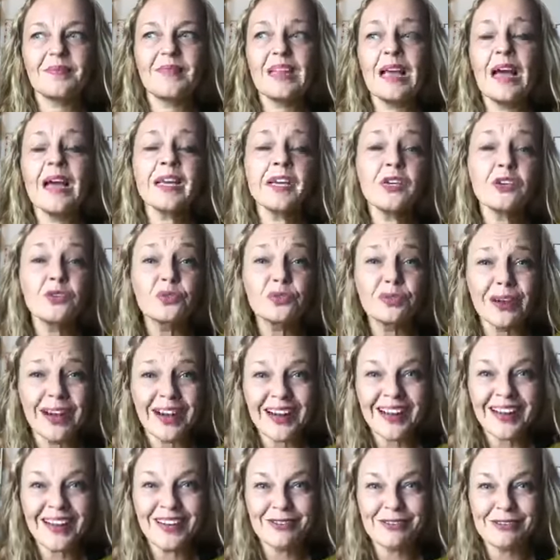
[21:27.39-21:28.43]
I
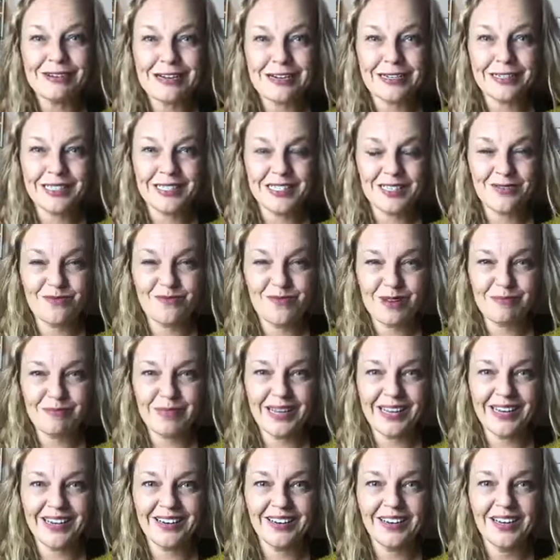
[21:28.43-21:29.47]
cry when I see
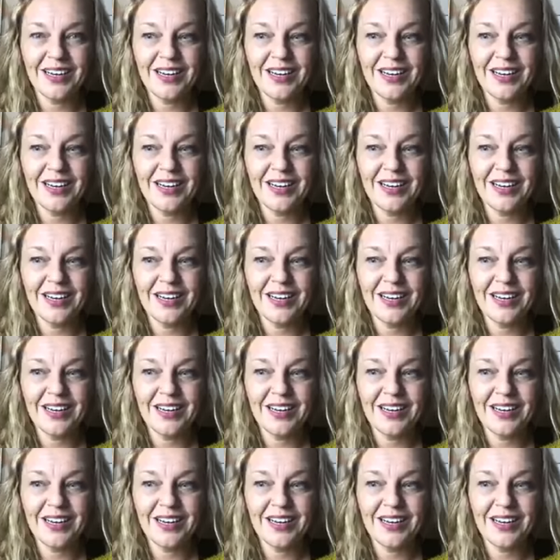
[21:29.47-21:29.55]
women